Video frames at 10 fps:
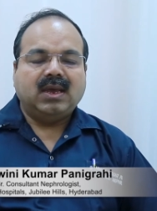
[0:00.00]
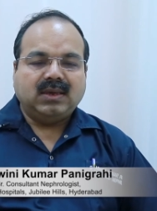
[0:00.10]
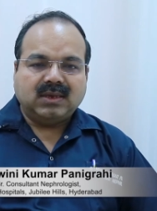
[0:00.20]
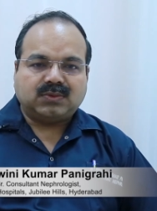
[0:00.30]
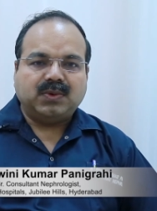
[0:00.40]

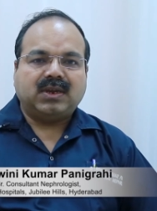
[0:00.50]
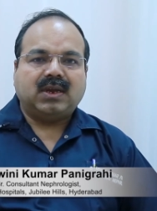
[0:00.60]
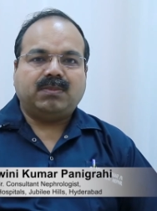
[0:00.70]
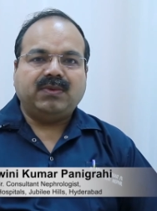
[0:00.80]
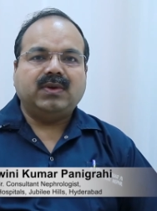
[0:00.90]
Yes, we
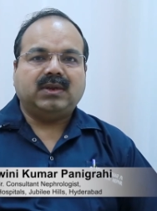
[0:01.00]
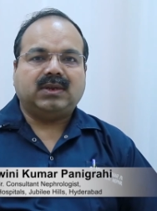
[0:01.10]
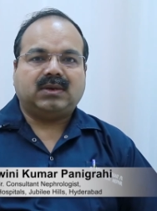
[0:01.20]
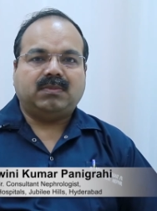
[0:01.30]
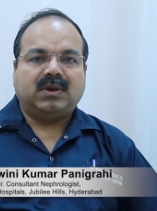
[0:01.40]
can prevent
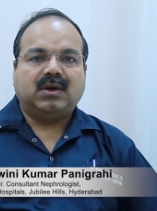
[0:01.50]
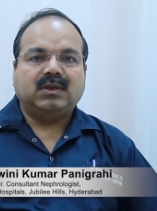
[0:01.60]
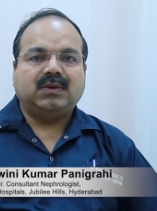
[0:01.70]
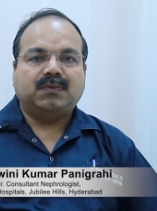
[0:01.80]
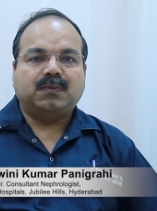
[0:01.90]
it,
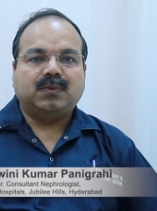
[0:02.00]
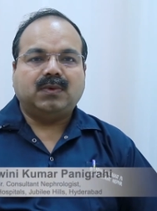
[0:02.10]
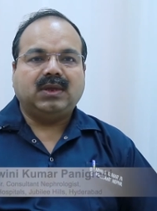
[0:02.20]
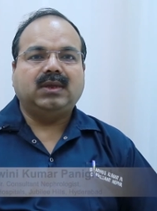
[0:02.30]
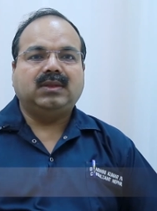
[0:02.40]
because if
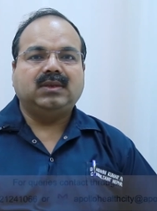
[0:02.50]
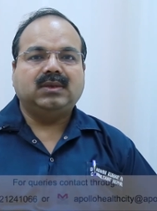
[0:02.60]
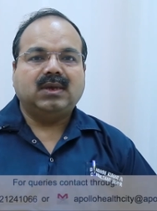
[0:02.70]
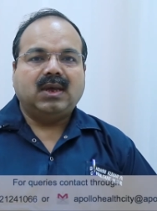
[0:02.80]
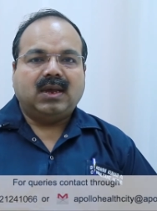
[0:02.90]

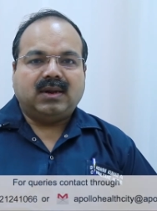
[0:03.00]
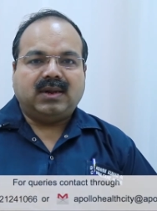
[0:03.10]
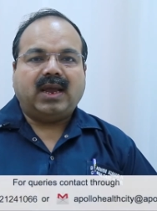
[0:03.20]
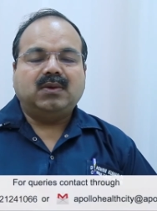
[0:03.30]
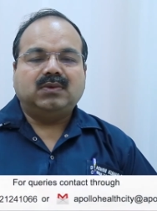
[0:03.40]
we
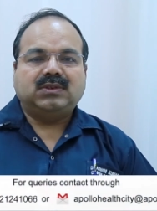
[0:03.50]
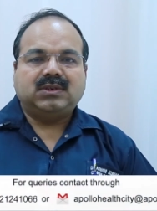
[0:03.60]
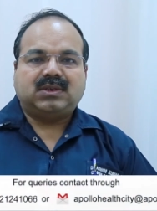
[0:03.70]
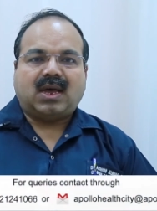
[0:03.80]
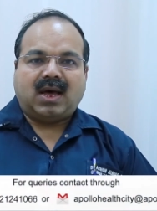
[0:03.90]
diagnose
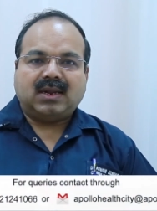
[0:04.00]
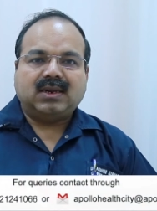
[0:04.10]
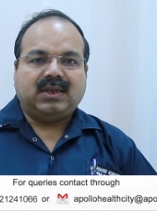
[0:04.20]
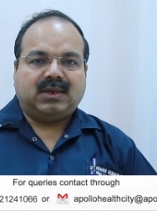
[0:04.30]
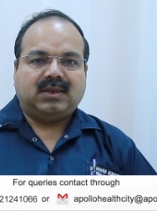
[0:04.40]
it
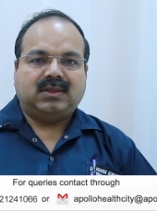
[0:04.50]
early,